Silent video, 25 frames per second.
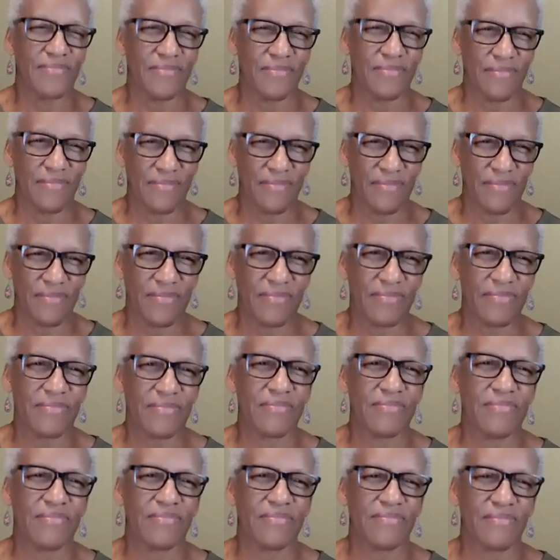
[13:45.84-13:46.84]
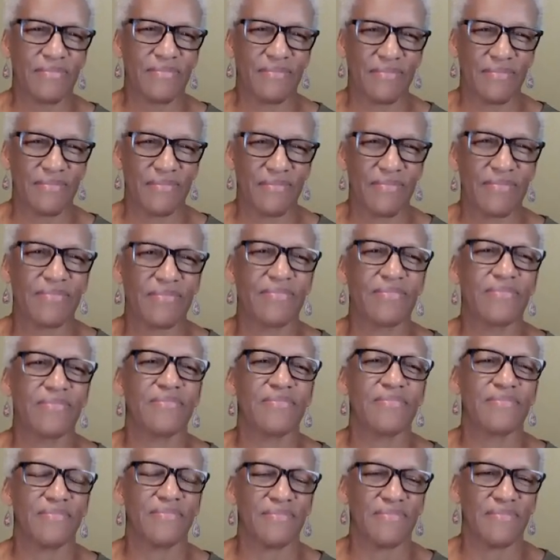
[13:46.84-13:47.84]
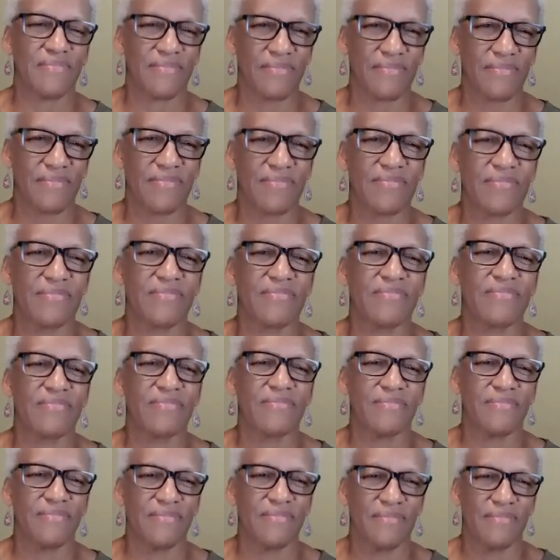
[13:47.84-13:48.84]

(not speaking)